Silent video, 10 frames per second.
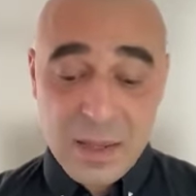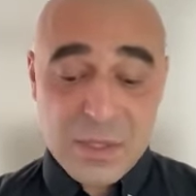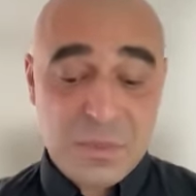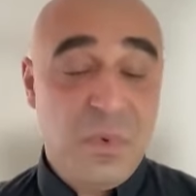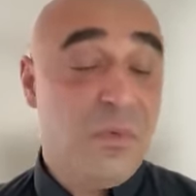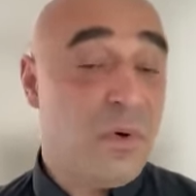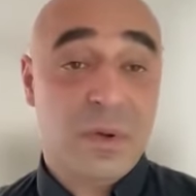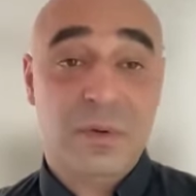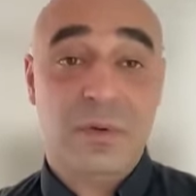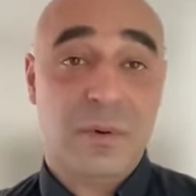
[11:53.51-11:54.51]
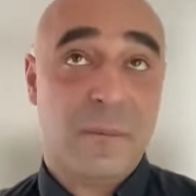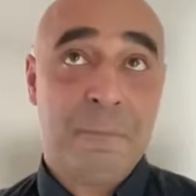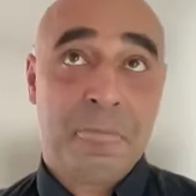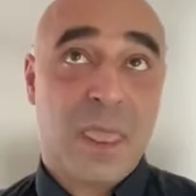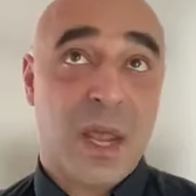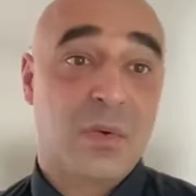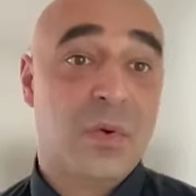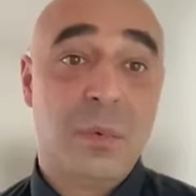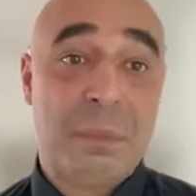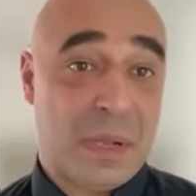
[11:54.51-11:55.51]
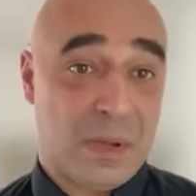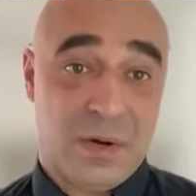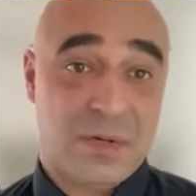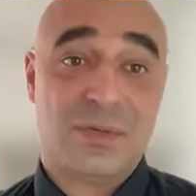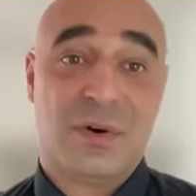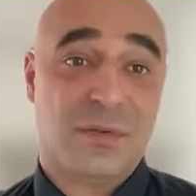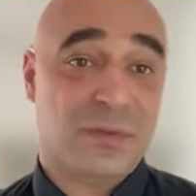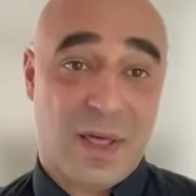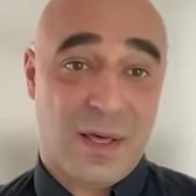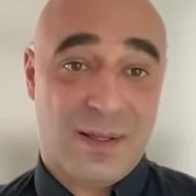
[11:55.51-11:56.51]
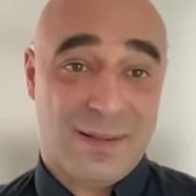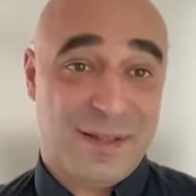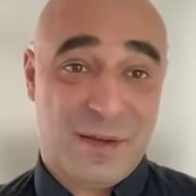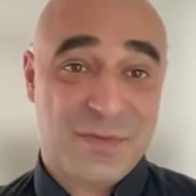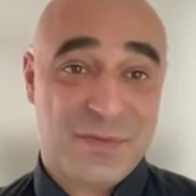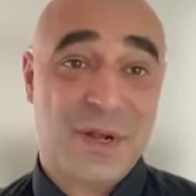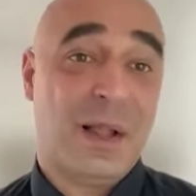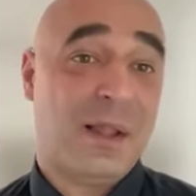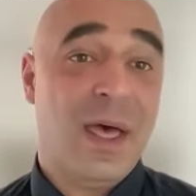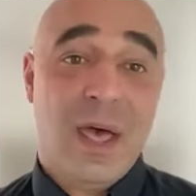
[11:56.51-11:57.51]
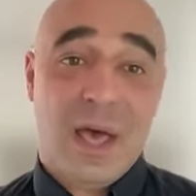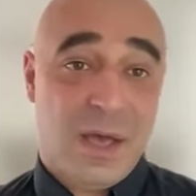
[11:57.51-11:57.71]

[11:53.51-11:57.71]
let's move on to the two pillars of lifestyle.